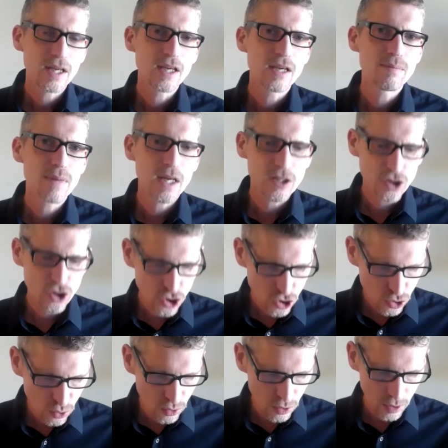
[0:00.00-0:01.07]
He makes
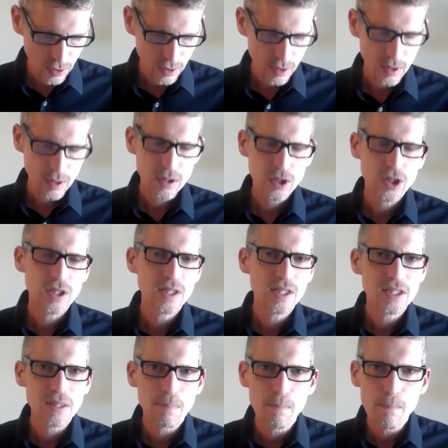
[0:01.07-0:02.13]
sure she
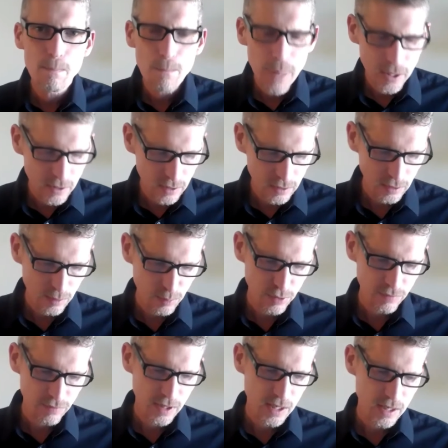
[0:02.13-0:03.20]
is abundantly
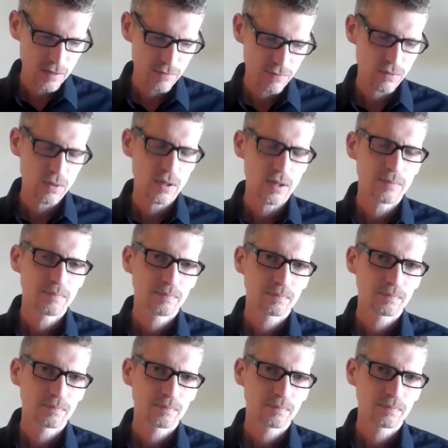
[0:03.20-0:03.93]
provided for.